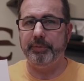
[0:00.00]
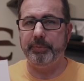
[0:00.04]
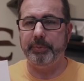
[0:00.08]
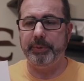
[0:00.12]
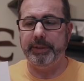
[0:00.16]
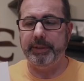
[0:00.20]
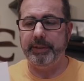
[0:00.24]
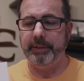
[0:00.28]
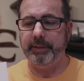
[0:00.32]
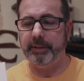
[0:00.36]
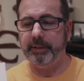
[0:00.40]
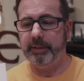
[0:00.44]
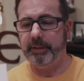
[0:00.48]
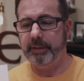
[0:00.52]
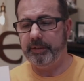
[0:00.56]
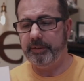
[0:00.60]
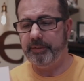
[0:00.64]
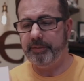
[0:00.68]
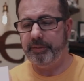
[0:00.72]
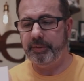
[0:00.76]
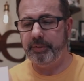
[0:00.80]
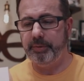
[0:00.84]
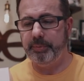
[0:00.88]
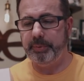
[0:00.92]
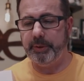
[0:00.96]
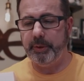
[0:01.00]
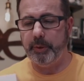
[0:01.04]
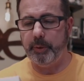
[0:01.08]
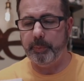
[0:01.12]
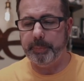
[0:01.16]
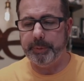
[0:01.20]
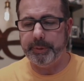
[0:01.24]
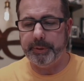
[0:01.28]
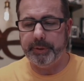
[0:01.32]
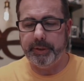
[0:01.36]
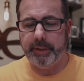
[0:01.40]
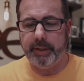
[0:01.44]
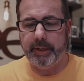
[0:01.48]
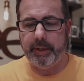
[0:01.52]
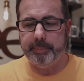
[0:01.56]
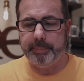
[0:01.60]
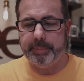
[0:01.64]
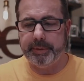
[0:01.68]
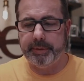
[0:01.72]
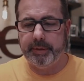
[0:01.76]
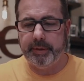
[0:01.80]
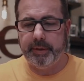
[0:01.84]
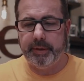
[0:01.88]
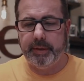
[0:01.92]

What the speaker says: as we open her up.